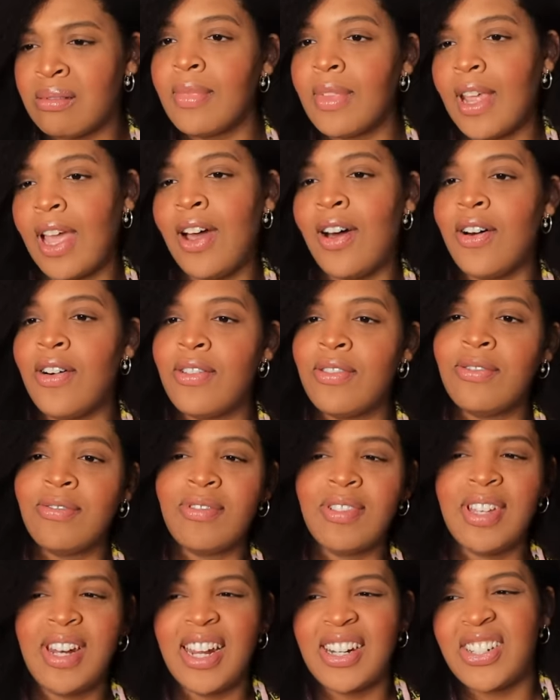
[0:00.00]
Oh,
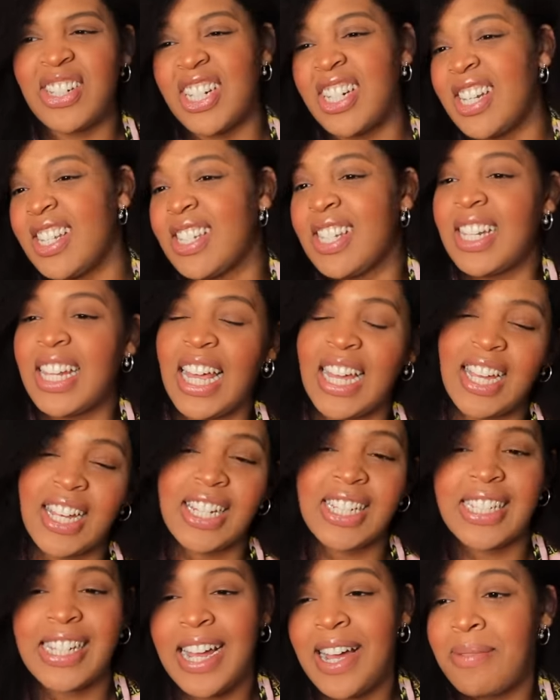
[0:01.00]
it actually does look like a
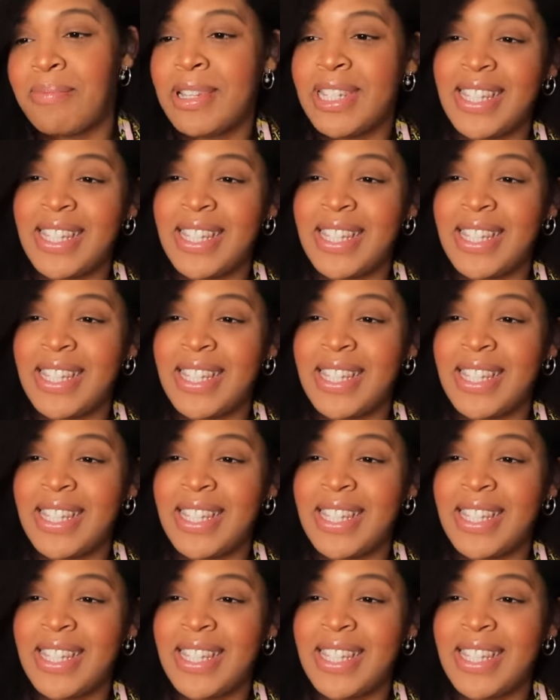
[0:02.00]
good time